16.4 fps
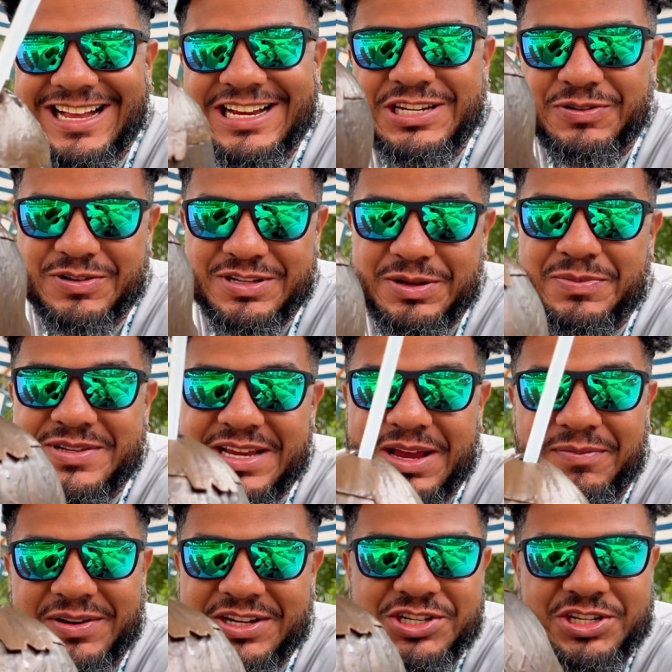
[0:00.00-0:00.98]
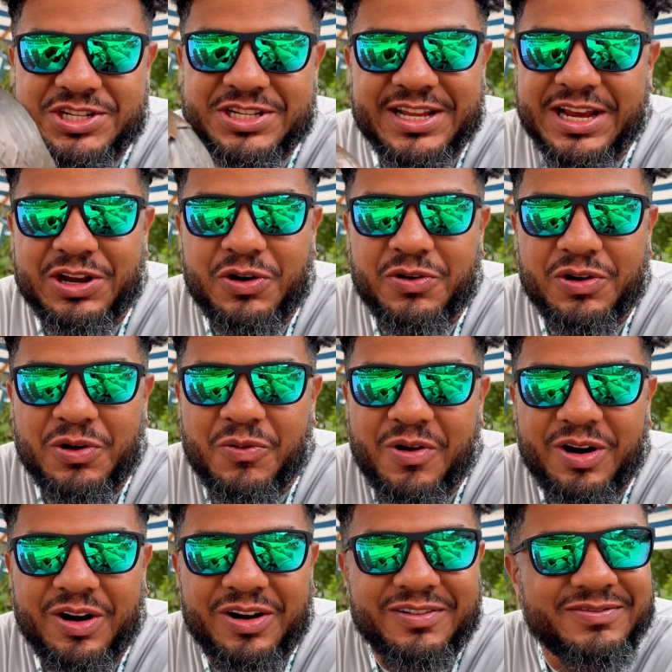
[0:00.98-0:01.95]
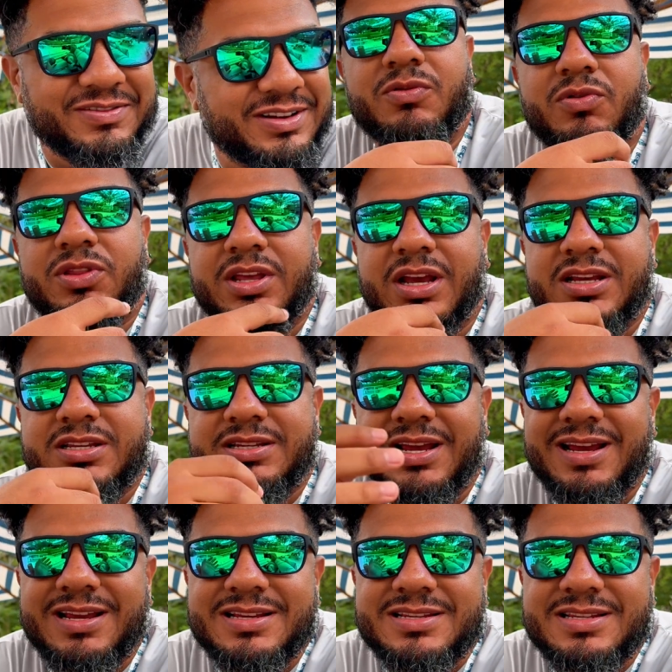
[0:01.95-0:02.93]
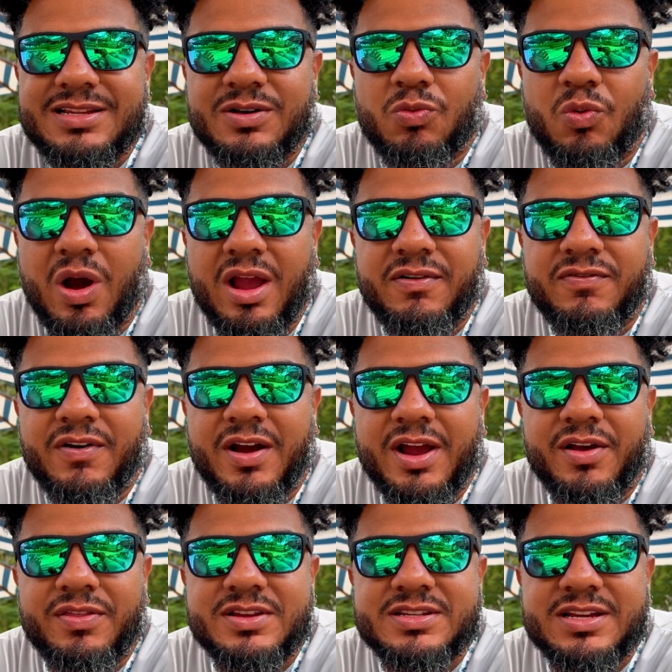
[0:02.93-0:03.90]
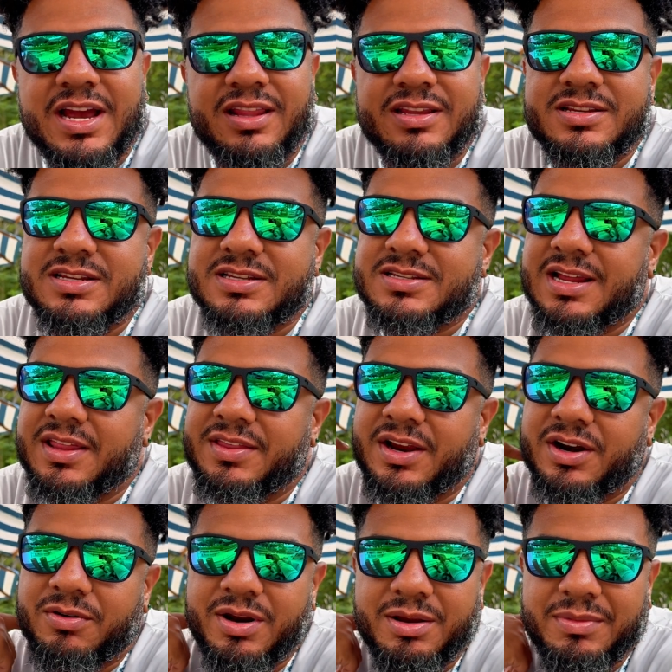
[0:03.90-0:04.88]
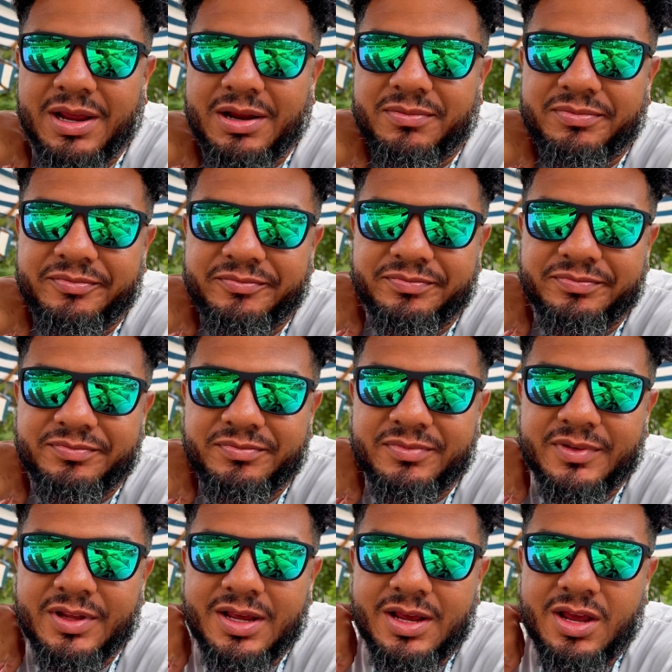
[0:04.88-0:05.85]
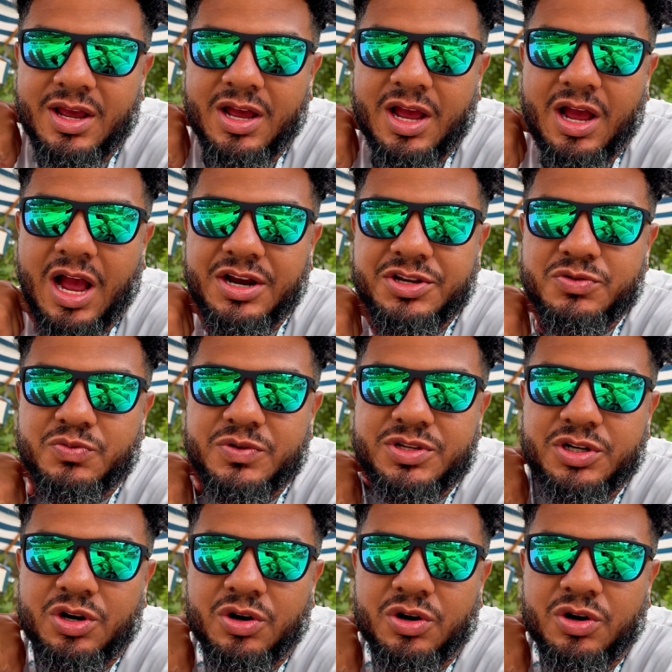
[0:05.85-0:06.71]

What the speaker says: She was upset because she doesn't like coconut water. One thing I say is the Wi-Fi on this island is not that great, man. I just went to